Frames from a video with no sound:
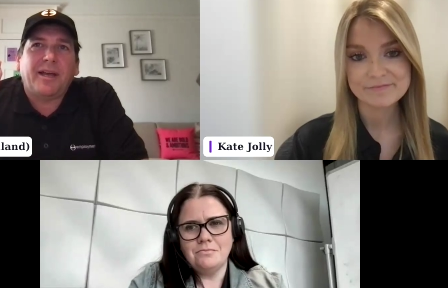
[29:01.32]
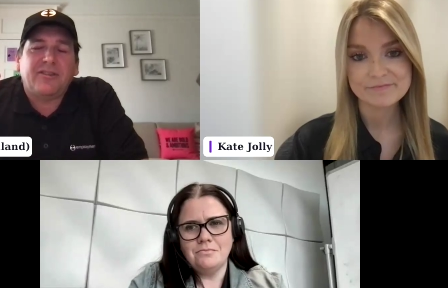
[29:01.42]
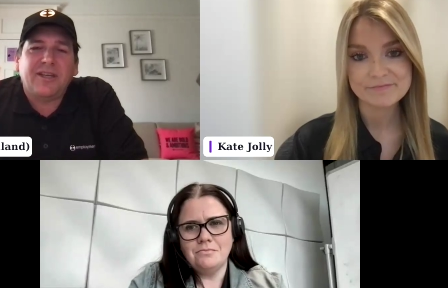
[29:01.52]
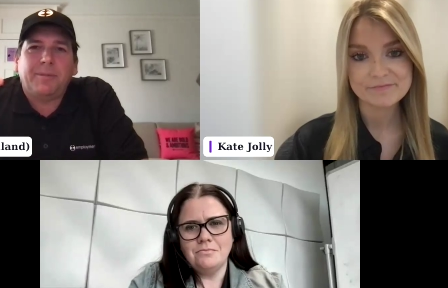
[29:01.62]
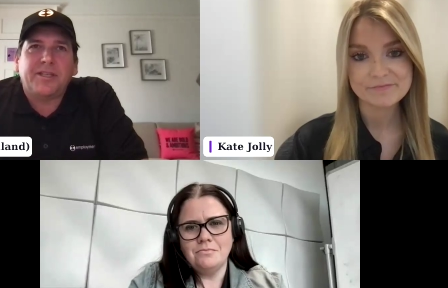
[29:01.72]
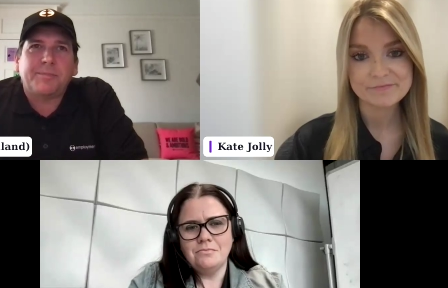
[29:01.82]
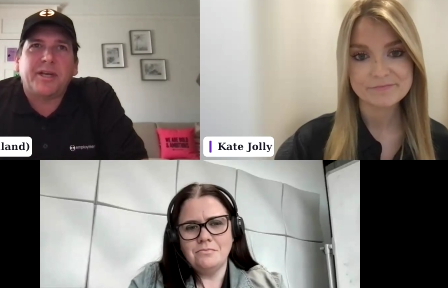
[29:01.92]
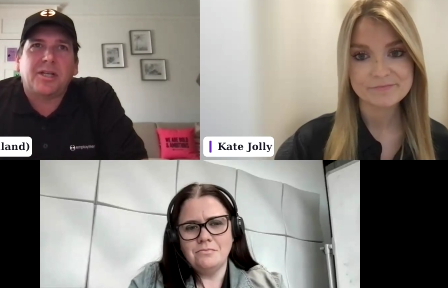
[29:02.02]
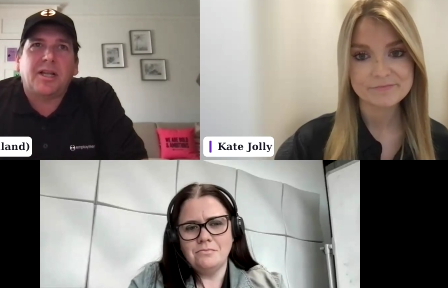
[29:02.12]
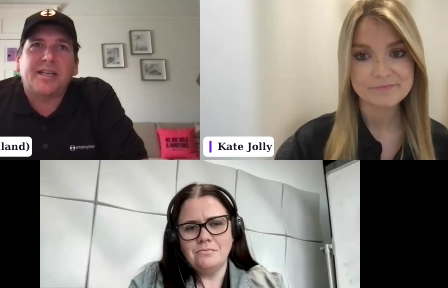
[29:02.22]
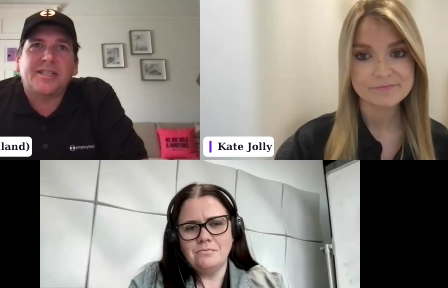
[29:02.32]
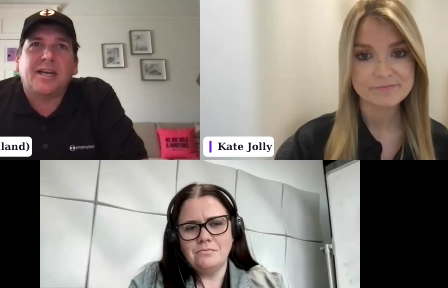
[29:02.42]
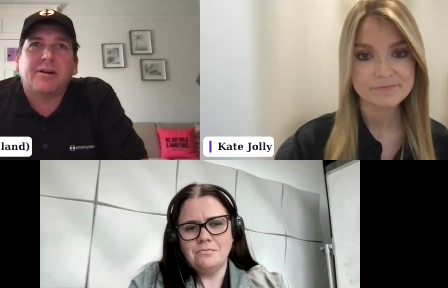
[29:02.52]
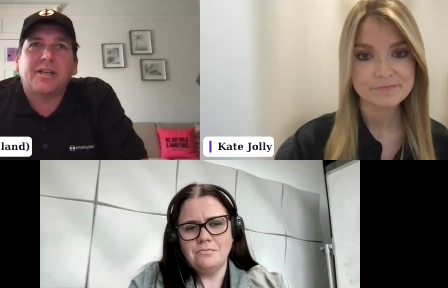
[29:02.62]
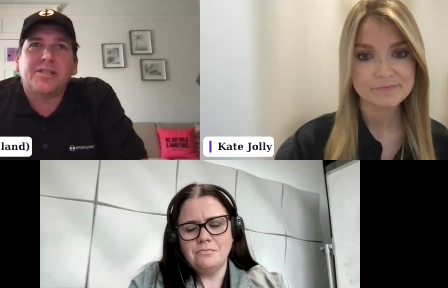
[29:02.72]
Speaker 1: about deeply specialized
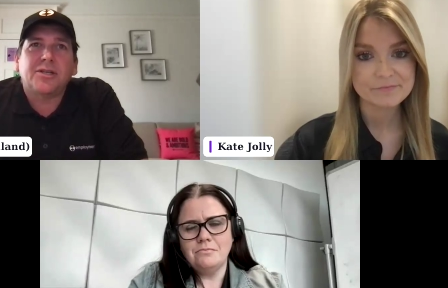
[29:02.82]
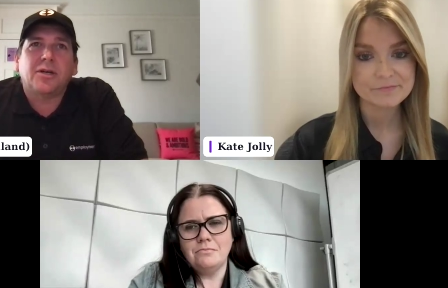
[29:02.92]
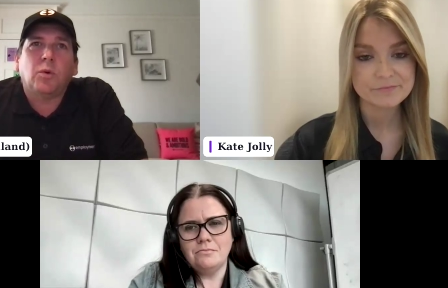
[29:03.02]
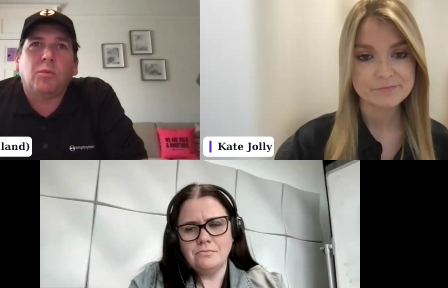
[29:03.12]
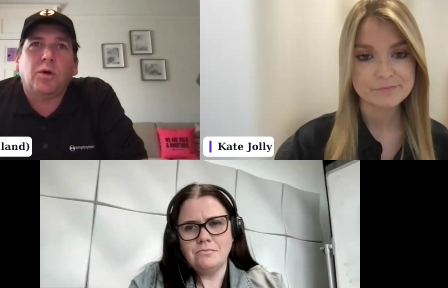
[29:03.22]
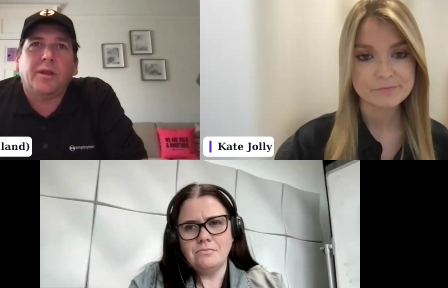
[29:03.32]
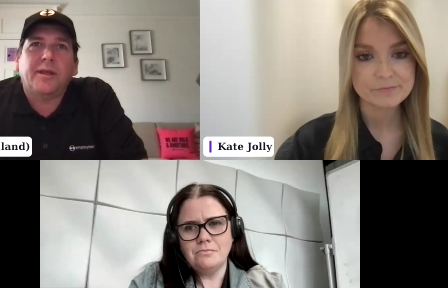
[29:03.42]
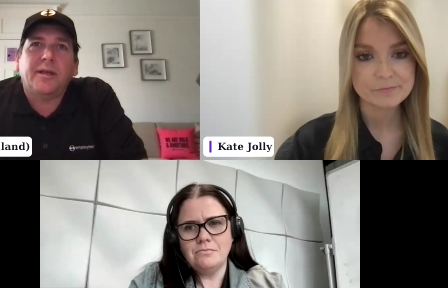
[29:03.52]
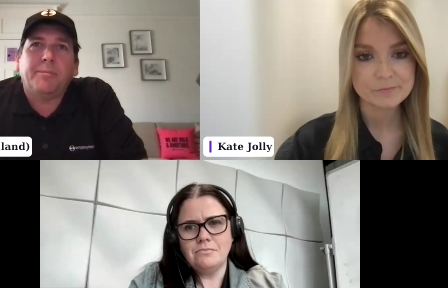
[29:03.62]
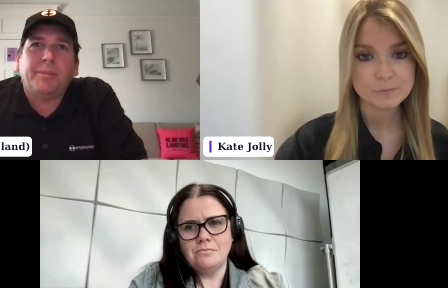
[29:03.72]
areas, you know, what what are the